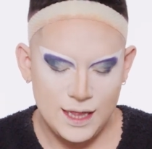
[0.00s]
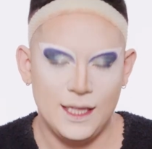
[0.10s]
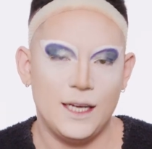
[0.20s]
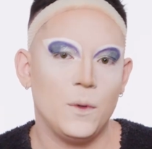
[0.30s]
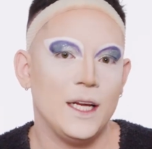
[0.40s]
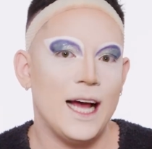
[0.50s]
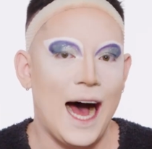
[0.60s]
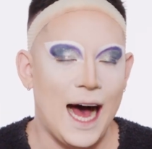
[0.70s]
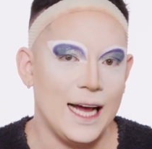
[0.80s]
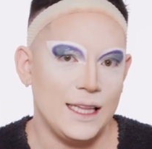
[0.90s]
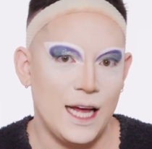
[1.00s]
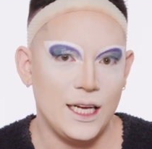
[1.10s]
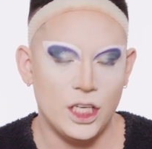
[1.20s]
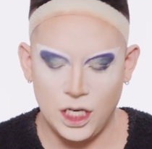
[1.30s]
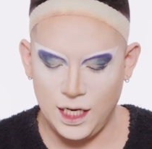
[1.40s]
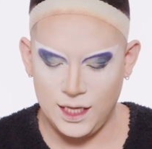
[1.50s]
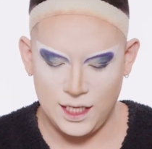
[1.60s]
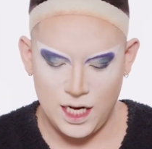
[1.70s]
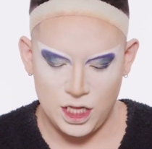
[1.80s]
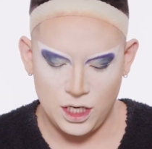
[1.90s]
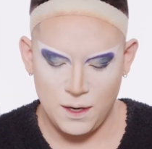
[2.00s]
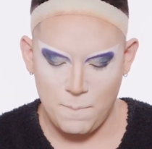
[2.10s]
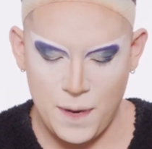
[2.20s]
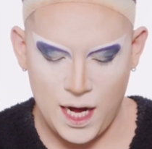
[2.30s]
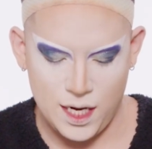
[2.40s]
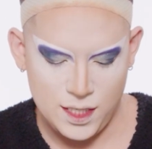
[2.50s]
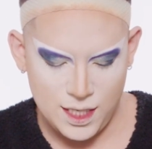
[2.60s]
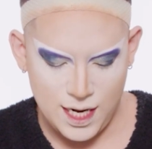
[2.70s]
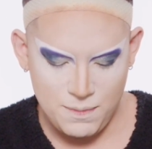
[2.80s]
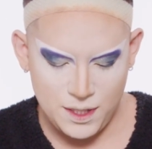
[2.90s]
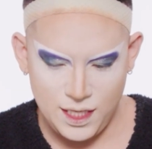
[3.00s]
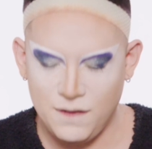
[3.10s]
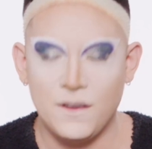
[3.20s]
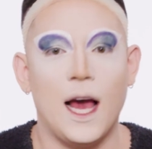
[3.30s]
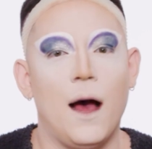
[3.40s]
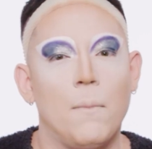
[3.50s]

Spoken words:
liquid eyeliner in the color Punk, I believe. Yeah,